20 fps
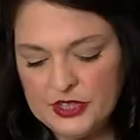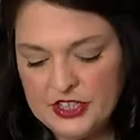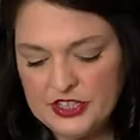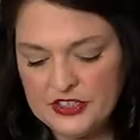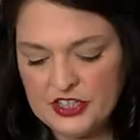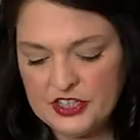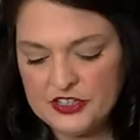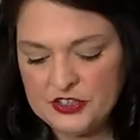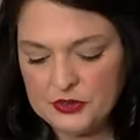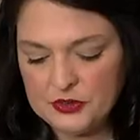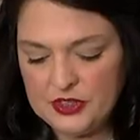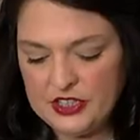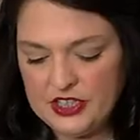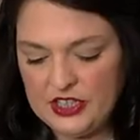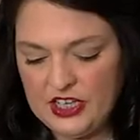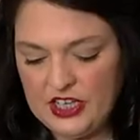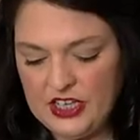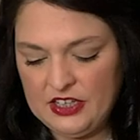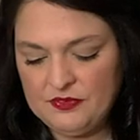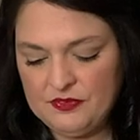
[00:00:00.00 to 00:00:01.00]
here's our
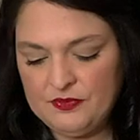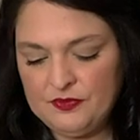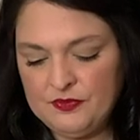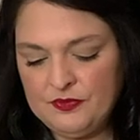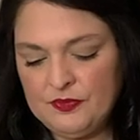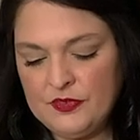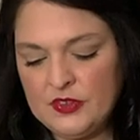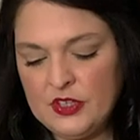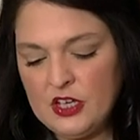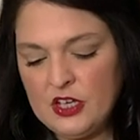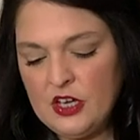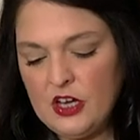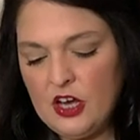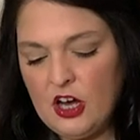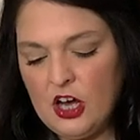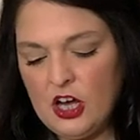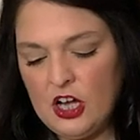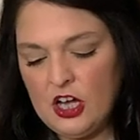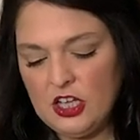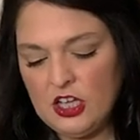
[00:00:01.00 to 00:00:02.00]
zucchini
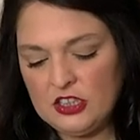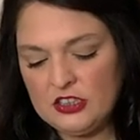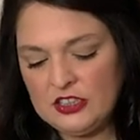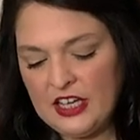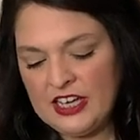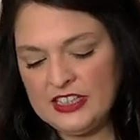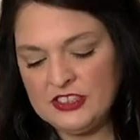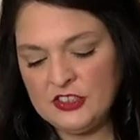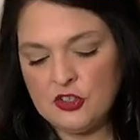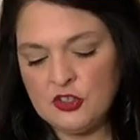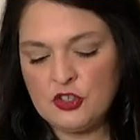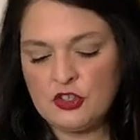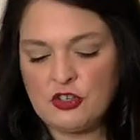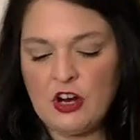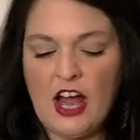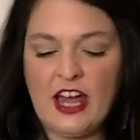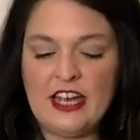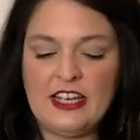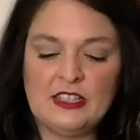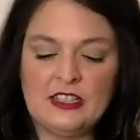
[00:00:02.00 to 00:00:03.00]
all as
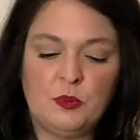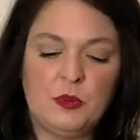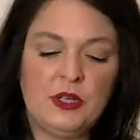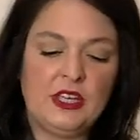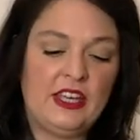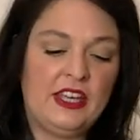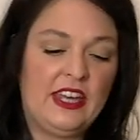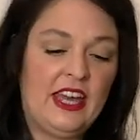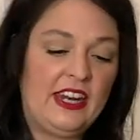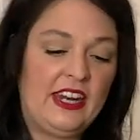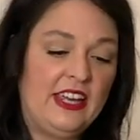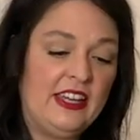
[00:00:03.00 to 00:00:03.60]
dry as we can get